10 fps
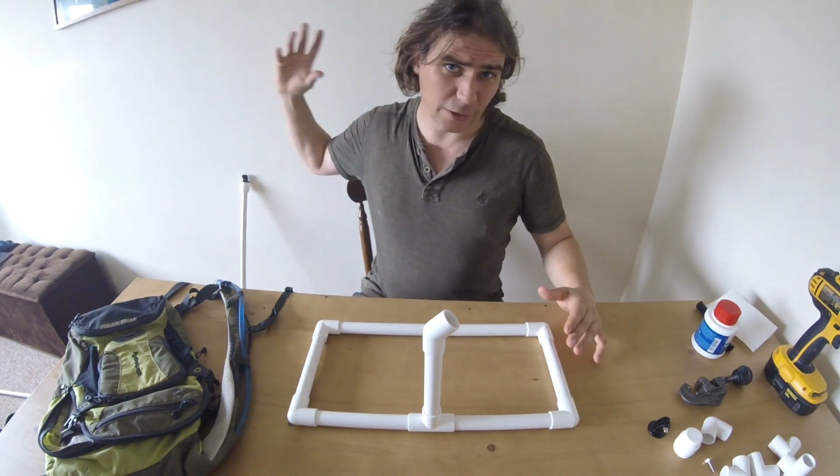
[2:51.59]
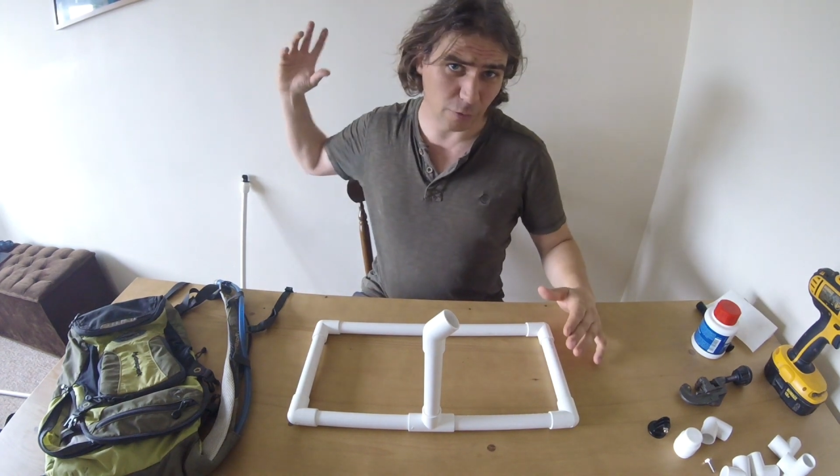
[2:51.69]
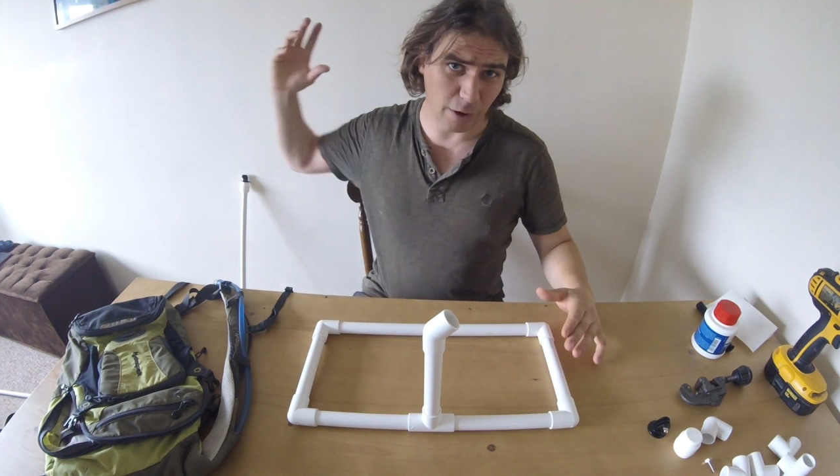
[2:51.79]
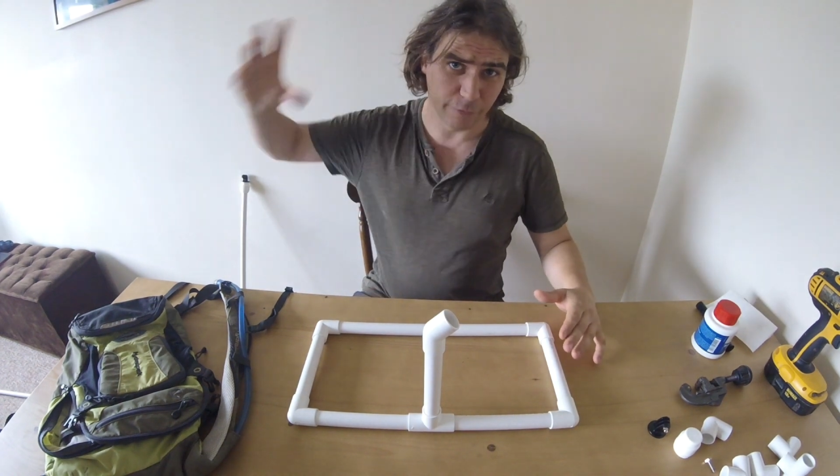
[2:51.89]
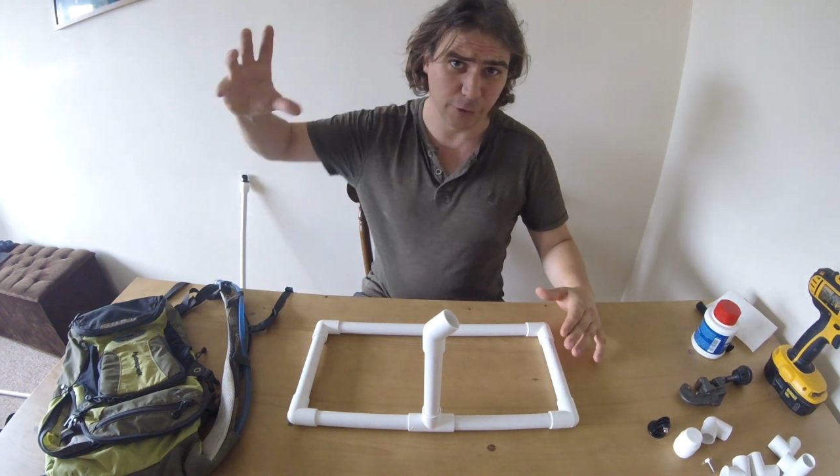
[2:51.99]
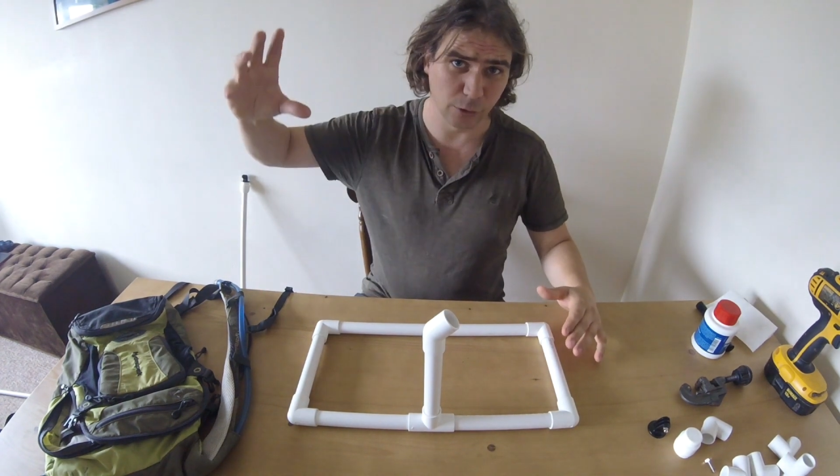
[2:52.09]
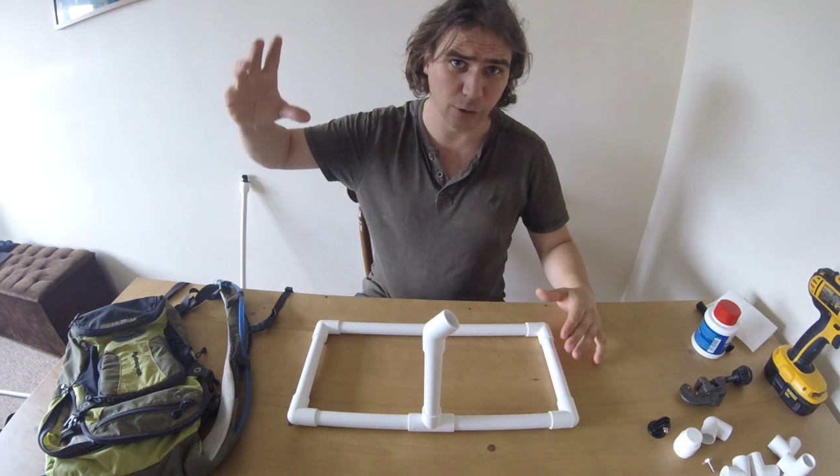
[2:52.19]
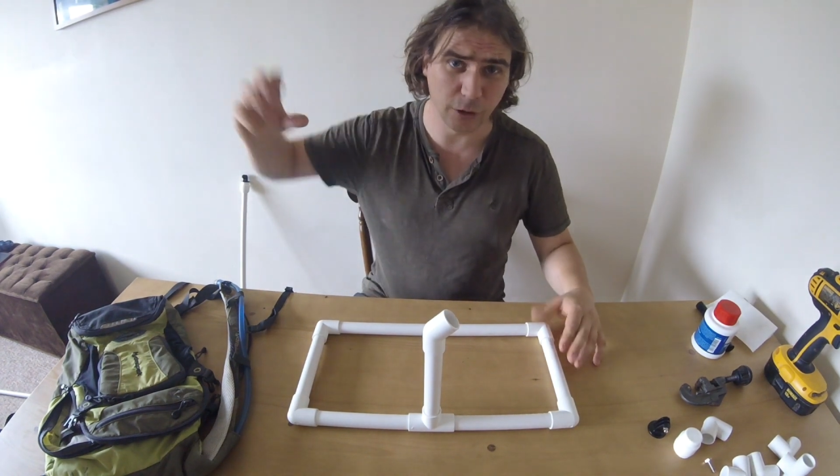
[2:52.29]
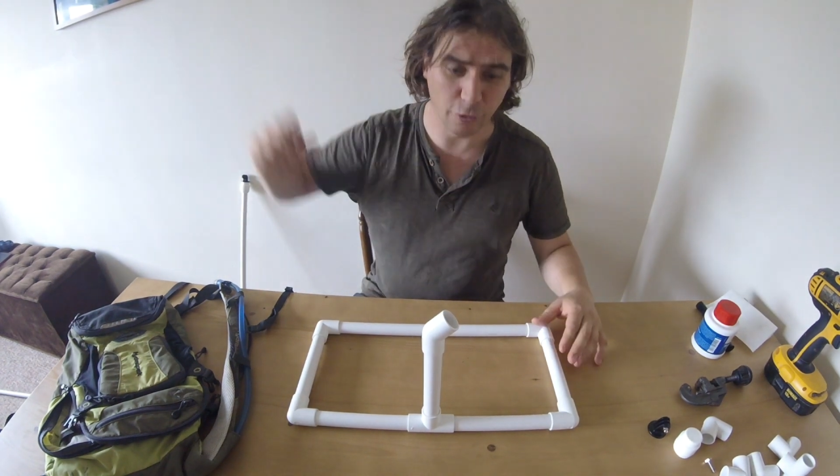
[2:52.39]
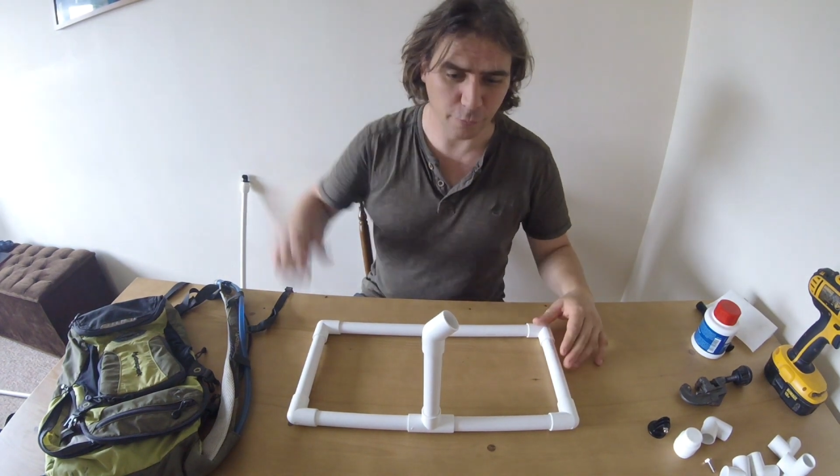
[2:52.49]
the right view
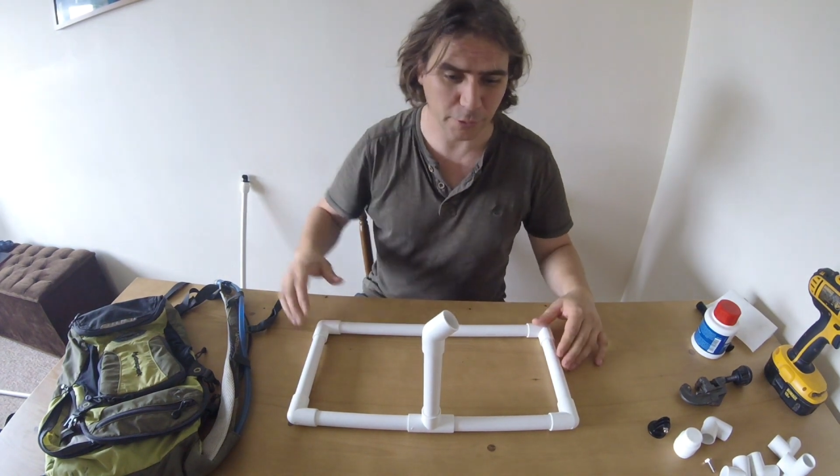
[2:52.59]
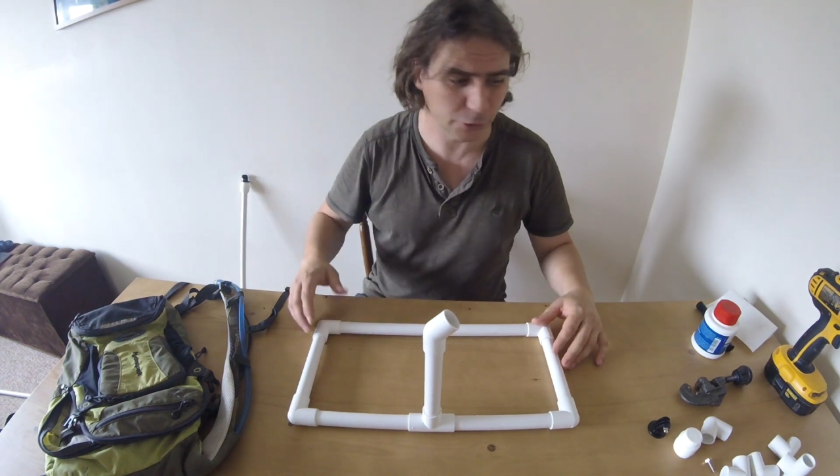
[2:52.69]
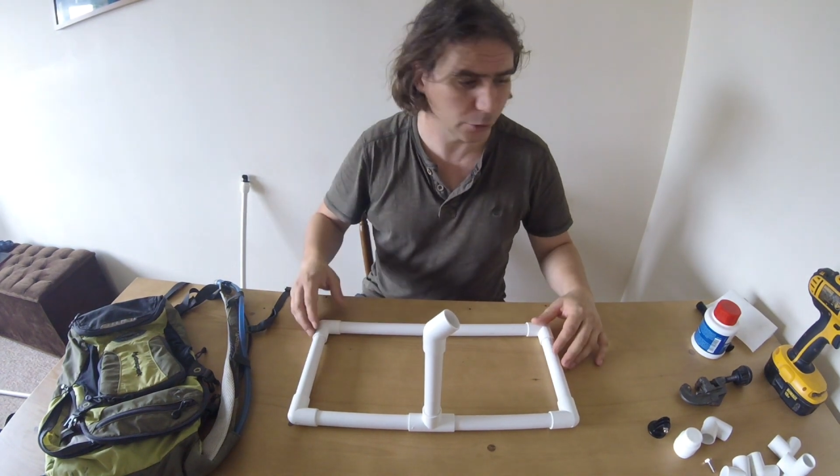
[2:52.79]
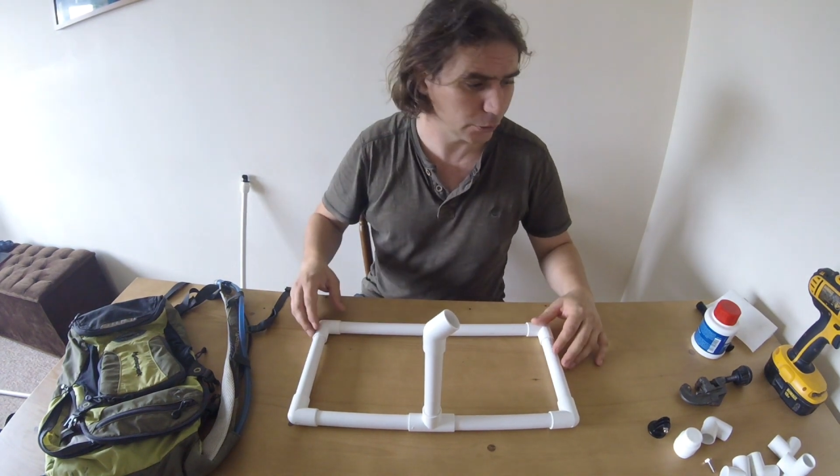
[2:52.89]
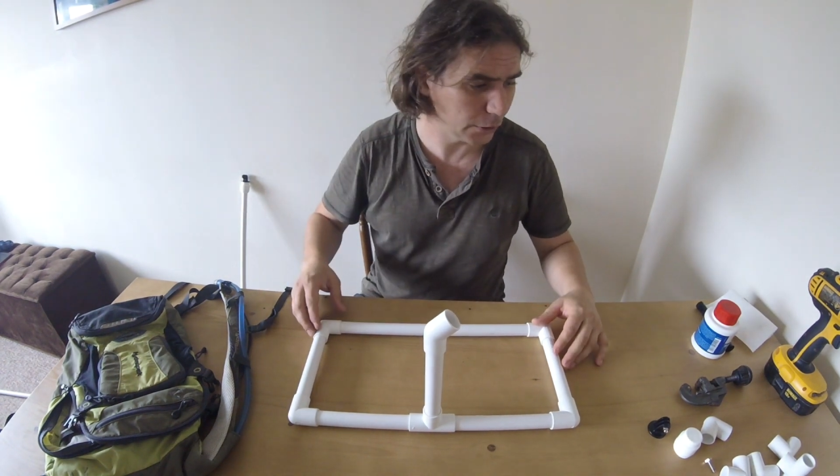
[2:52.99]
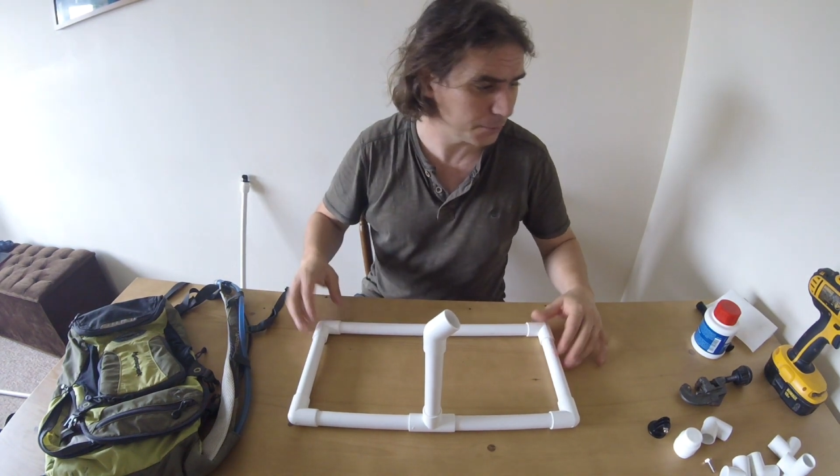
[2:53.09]
looking over my shoulder.